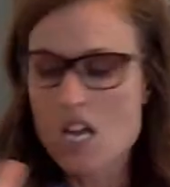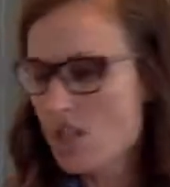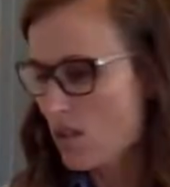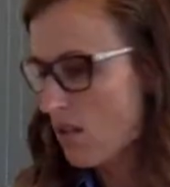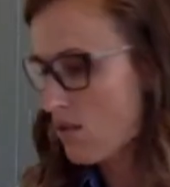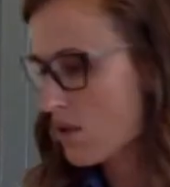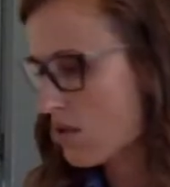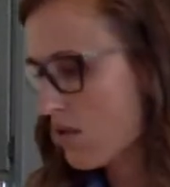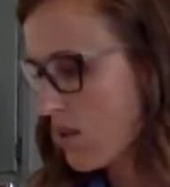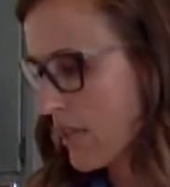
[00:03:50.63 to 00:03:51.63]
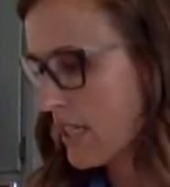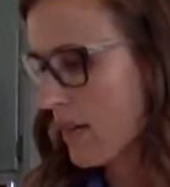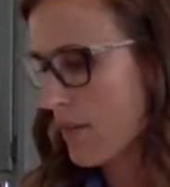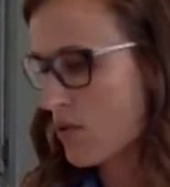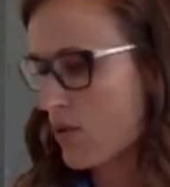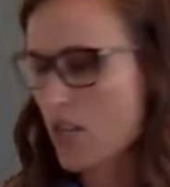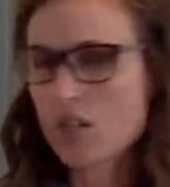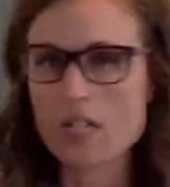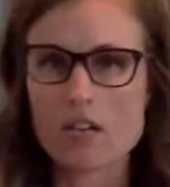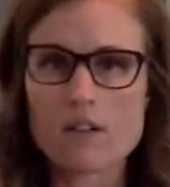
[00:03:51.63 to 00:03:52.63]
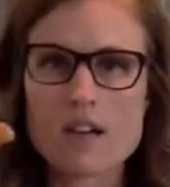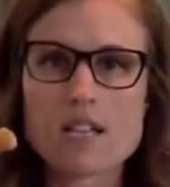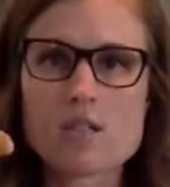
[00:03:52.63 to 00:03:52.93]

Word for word: So just do a quick demonstration here, right?